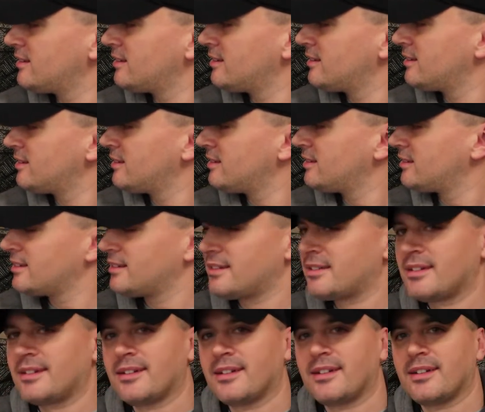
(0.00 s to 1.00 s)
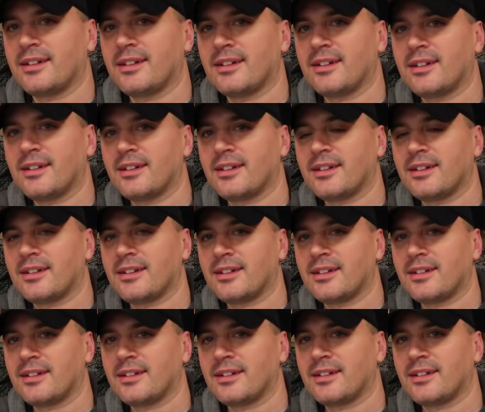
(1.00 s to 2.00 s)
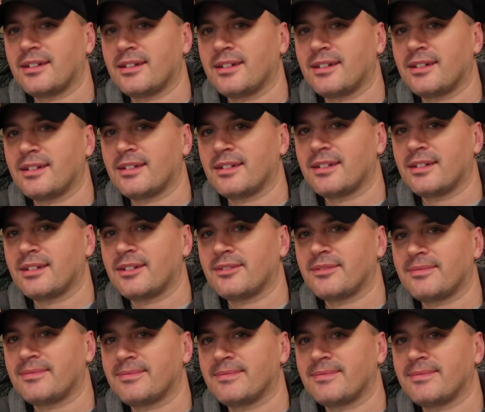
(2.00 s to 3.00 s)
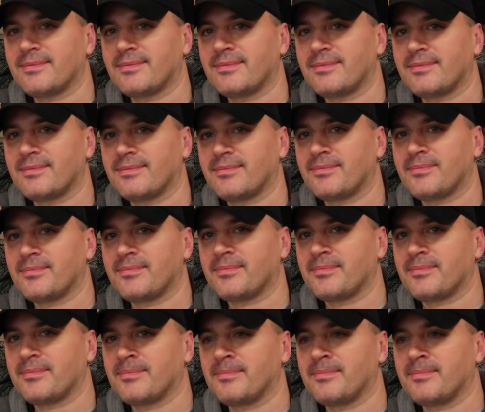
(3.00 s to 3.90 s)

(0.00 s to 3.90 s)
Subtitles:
(not speaking)